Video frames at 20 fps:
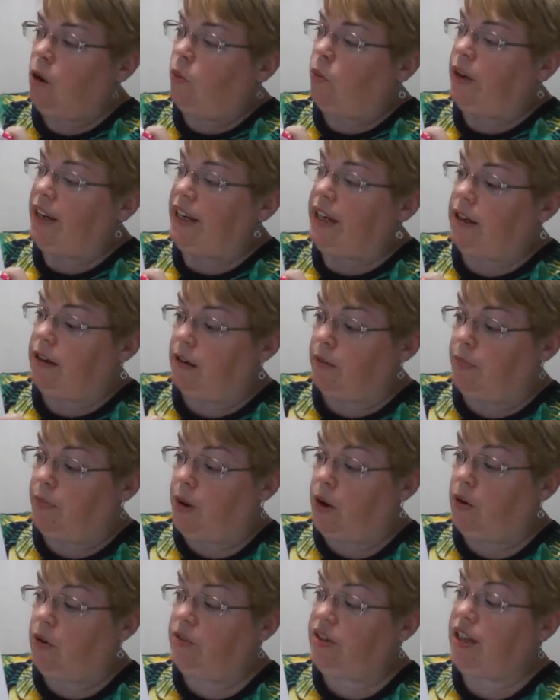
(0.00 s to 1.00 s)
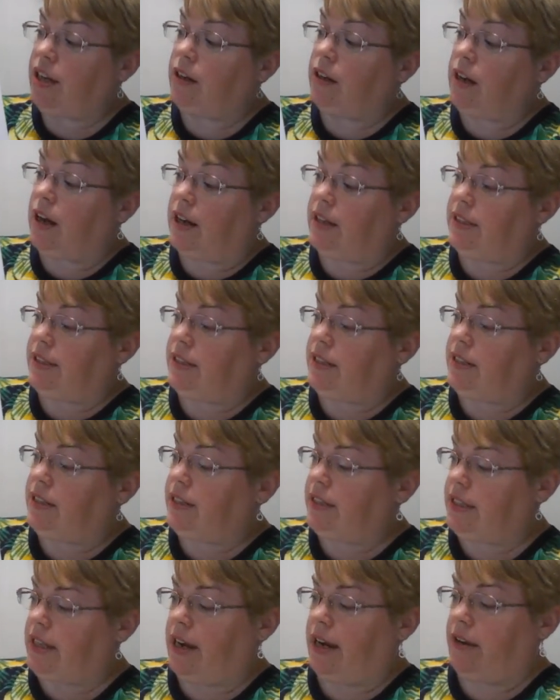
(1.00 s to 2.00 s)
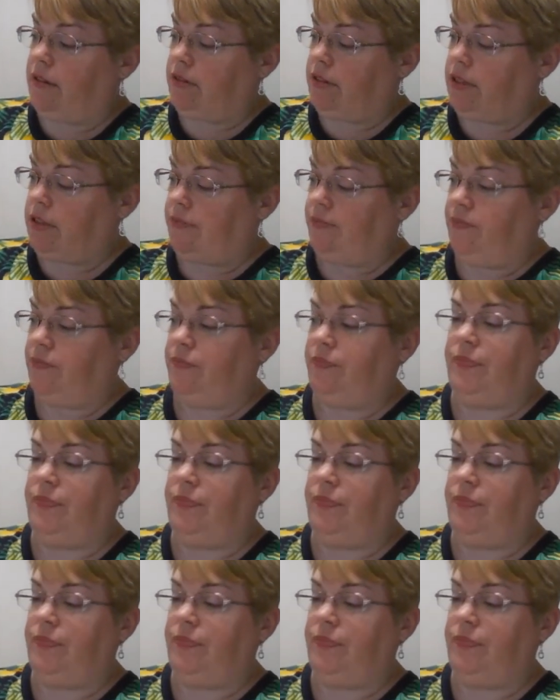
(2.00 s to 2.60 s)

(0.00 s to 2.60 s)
We hear both consonant sounds.